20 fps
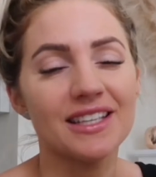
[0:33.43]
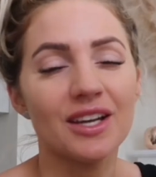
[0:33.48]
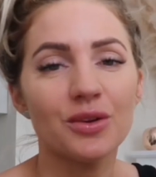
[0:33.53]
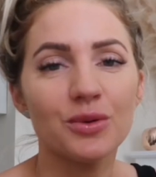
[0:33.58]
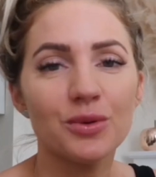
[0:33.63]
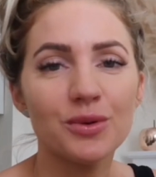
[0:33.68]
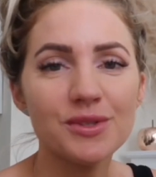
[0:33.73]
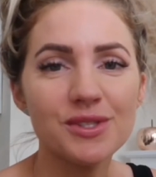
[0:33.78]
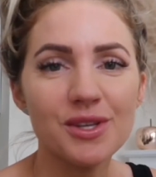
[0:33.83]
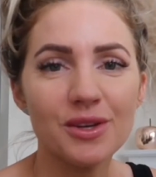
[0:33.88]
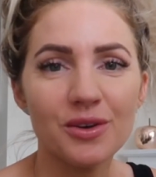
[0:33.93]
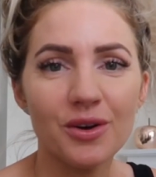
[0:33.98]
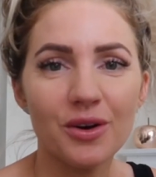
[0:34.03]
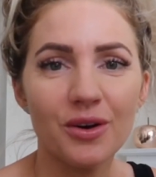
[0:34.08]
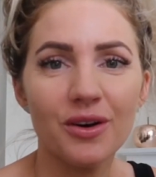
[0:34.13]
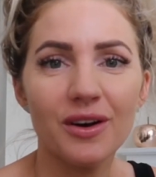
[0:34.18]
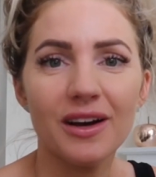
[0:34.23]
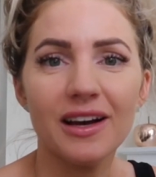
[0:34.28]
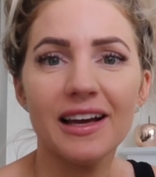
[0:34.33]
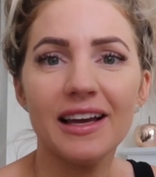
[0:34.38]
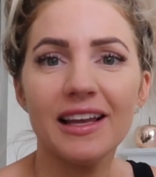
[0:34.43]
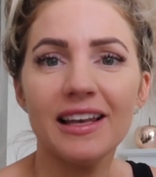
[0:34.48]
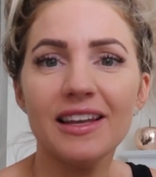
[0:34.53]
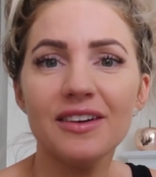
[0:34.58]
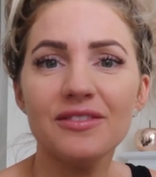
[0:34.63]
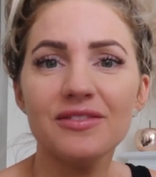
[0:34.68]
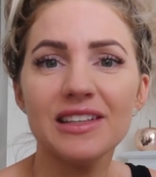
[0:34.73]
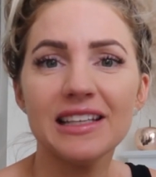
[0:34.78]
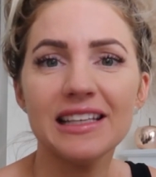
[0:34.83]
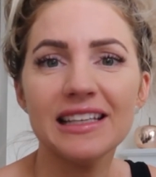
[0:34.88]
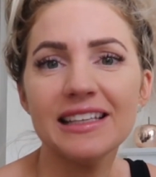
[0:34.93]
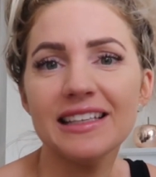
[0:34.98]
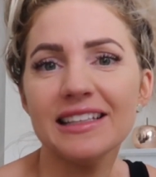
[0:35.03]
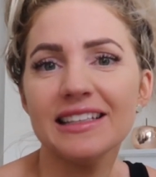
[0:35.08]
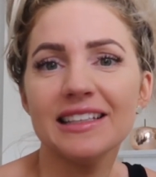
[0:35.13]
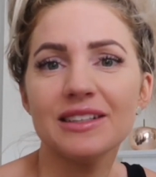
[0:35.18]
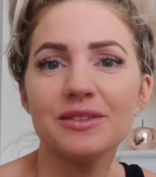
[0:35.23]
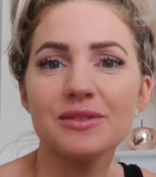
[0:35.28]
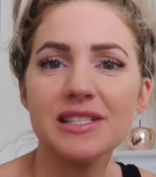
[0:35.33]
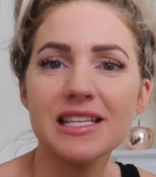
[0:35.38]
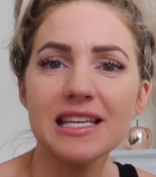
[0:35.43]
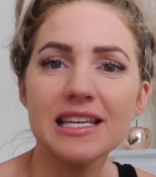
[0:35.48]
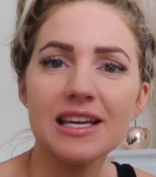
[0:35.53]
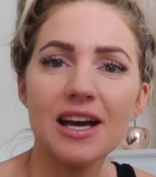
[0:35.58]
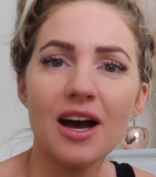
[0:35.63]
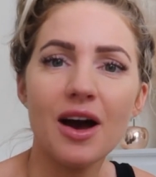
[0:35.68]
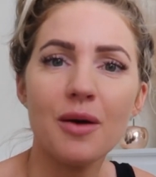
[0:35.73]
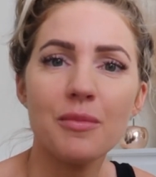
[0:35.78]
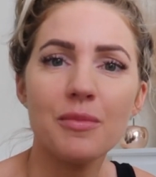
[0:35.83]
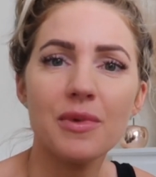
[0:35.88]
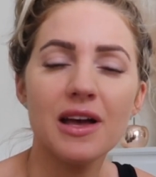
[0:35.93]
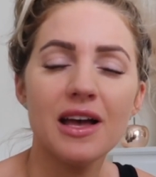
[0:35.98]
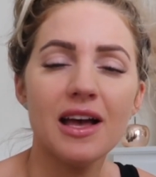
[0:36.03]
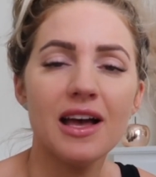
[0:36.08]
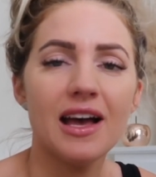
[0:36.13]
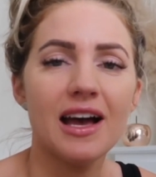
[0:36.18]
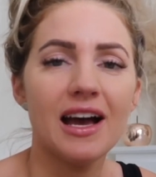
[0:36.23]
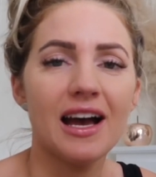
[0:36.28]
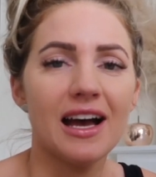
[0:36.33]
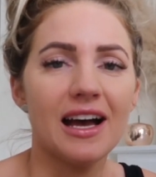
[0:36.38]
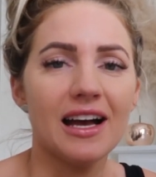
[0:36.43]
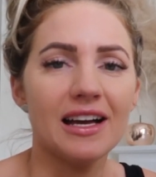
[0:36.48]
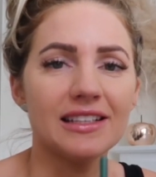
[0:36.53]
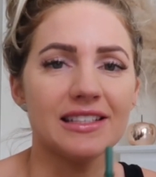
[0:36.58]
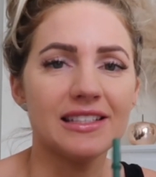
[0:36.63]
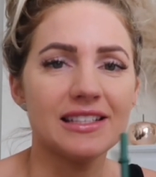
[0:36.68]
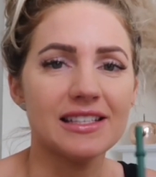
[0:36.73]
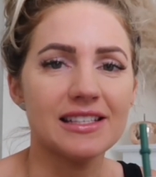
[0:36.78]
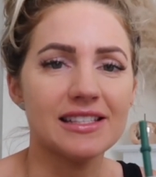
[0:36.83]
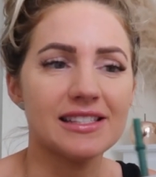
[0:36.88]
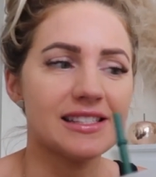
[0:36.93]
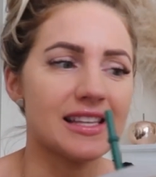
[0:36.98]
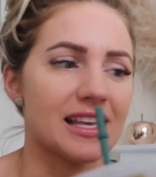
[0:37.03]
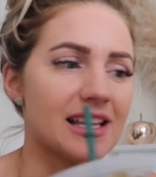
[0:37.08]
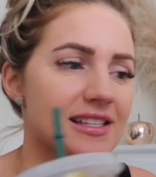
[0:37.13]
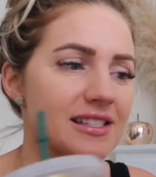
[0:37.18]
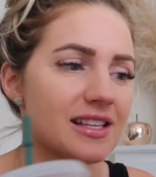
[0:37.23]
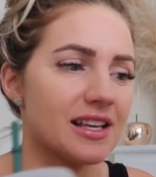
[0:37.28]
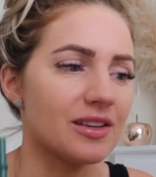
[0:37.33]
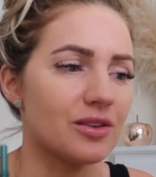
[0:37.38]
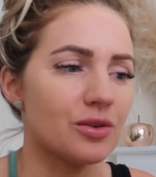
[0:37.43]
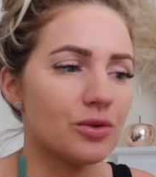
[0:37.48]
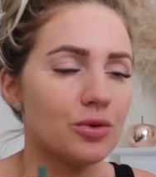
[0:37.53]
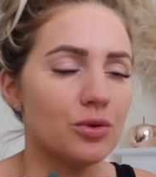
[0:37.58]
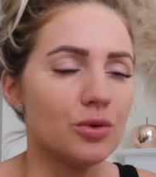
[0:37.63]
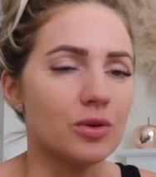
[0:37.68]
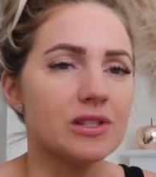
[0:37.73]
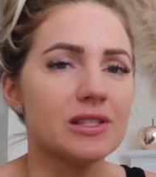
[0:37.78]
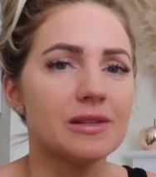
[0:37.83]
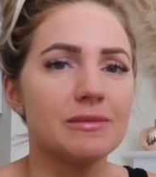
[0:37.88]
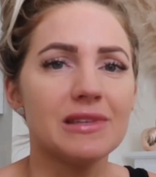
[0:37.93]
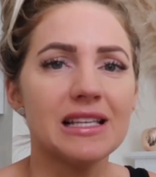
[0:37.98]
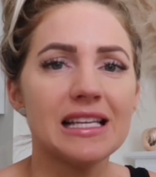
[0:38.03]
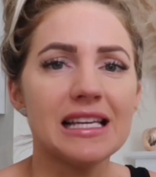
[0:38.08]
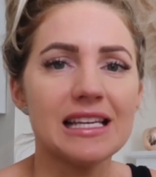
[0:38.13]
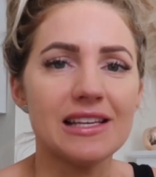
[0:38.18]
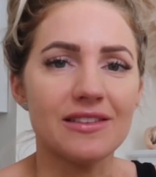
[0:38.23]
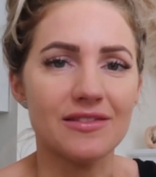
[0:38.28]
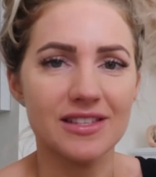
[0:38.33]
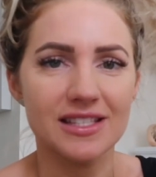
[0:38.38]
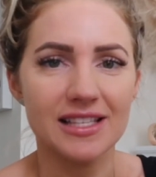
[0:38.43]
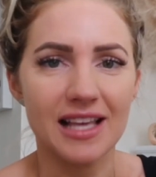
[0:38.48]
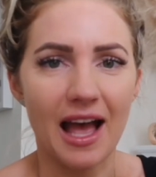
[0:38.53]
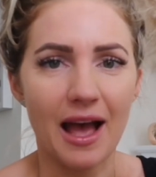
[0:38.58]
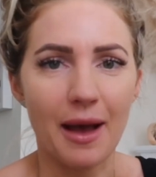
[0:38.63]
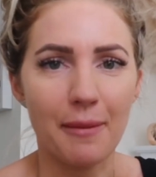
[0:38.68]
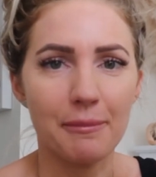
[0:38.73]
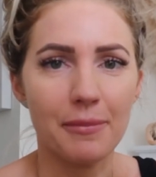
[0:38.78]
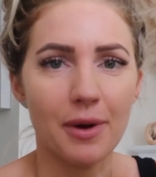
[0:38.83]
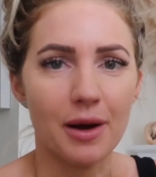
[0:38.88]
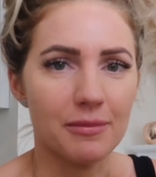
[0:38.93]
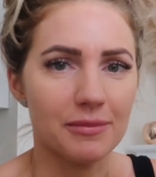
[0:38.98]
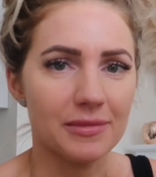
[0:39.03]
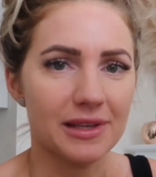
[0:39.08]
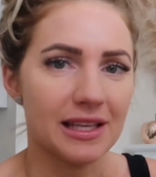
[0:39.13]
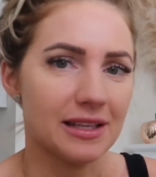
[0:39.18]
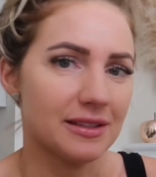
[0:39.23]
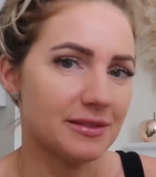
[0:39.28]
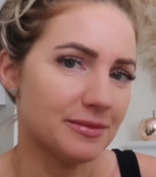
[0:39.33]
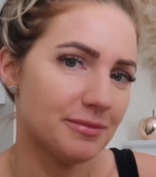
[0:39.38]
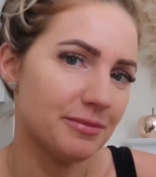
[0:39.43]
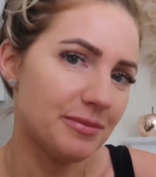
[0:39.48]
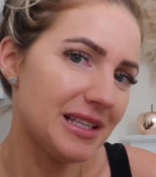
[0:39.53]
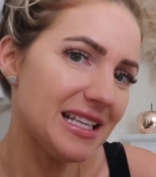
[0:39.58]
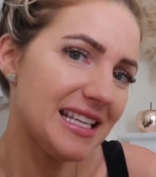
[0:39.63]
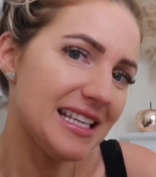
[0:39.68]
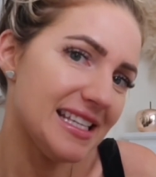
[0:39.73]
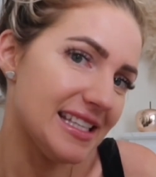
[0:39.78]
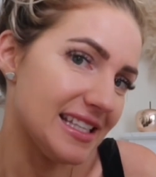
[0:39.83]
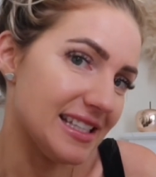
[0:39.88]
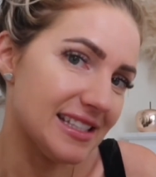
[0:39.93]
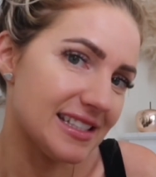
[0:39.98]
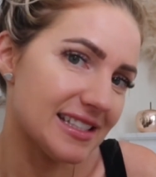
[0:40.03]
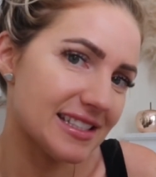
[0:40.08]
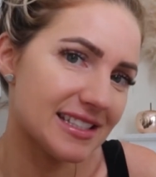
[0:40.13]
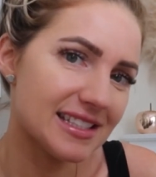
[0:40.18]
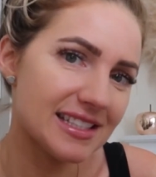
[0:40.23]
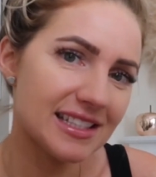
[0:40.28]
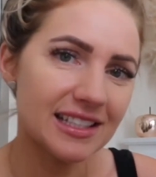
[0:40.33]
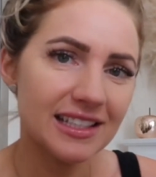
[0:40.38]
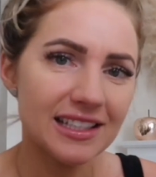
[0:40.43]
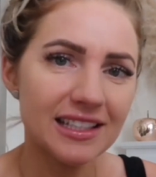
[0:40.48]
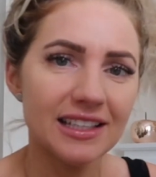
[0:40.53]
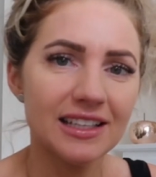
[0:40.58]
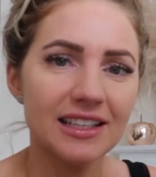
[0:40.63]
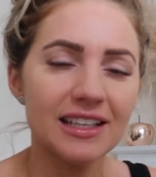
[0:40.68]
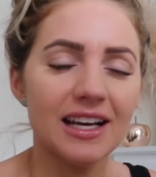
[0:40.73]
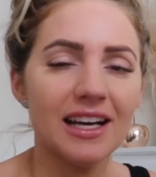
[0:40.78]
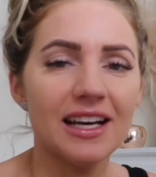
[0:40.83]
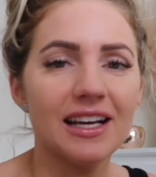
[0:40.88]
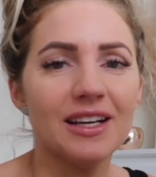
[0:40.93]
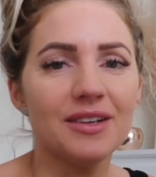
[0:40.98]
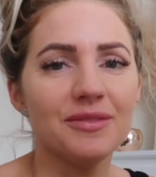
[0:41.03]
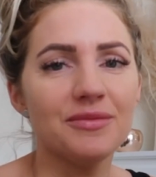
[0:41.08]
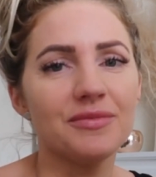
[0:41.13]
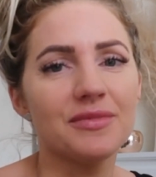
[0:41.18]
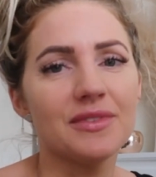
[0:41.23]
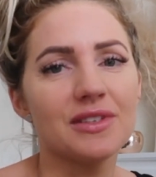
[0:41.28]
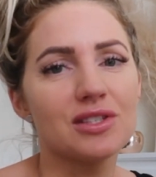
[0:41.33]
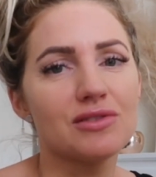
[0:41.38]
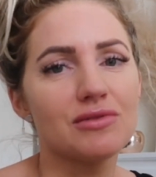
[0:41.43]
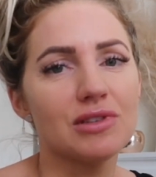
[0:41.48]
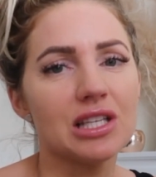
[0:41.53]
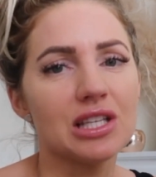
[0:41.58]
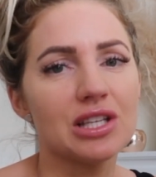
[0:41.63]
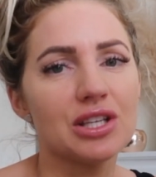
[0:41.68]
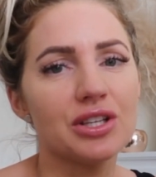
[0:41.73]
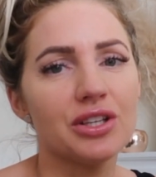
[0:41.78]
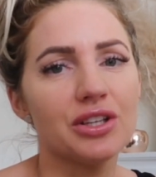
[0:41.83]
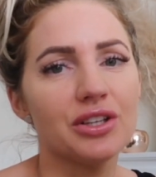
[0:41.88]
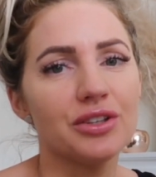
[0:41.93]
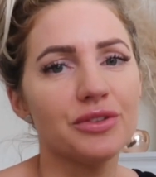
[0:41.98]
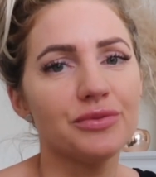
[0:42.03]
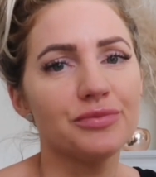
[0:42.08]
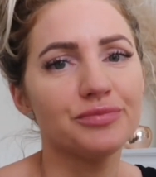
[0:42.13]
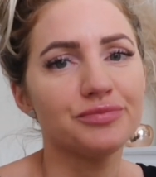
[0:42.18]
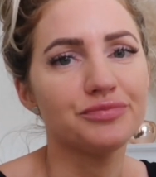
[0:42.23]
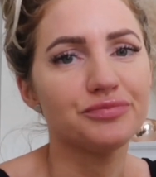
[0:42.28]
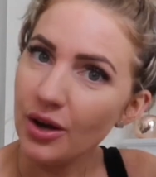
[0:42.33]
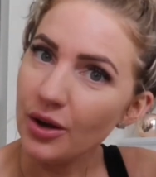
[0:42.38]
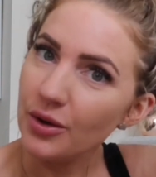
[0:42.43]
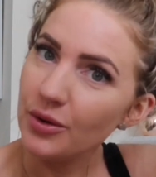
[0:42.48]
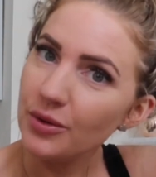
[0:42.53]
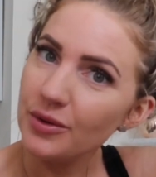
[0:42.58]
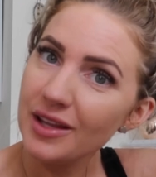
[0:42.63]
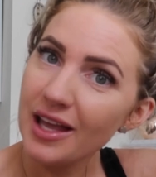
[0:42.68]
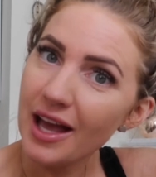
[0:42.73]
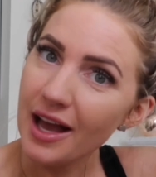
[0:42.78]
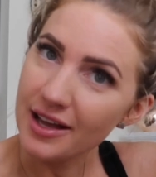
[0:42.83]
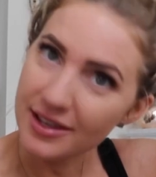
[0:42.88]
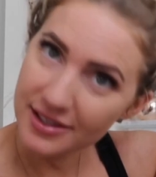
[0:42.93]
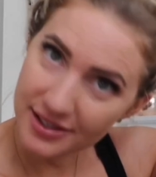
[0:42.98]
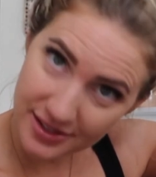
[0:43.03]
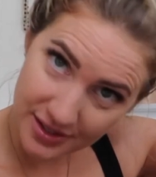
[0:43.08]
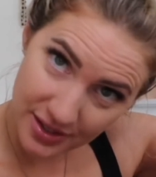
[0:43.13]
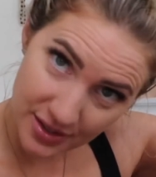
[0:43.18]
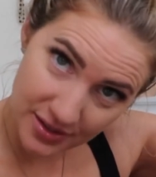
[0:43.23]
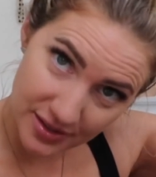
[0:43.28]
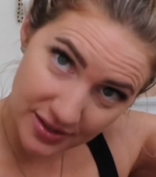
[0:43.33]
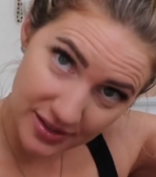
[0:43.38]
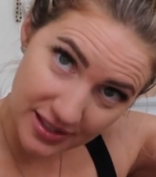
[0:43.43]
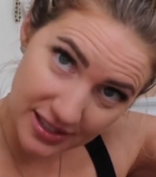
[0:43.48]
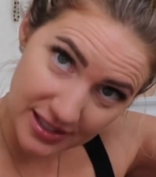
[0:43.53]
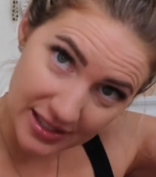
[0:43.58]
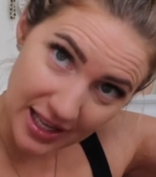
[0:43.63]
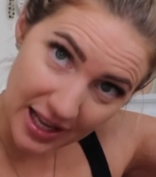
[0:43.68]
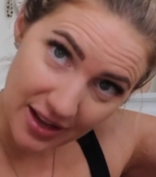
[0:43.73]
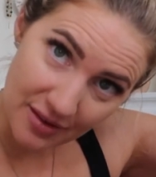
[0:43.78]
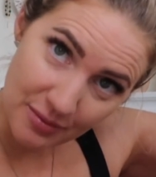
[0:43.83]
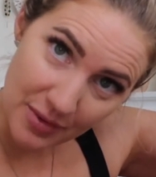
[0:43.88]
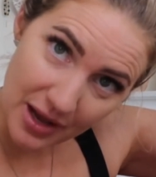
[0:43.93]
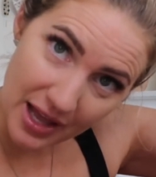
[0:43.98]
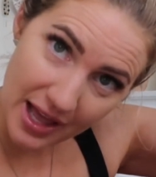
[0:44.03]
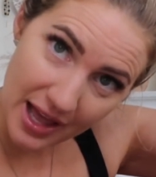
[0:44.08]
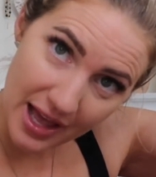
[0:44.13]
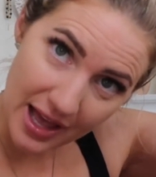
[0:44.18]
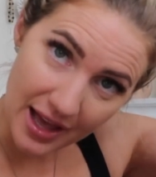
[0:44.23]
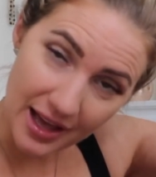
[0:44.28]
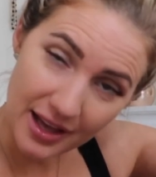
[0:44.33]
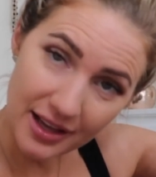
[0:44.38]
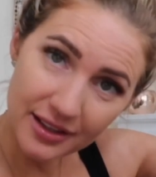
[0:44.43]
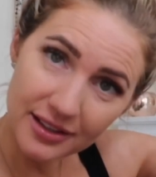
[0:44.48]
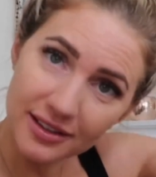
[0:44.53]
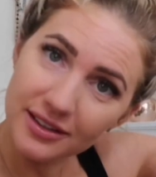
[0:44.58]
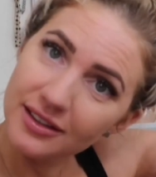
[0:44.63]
I also got a lovely little teacup and it says like autumn leaves and pumpkin please. And it's really cute. So yeah, it's good to stay in my hair.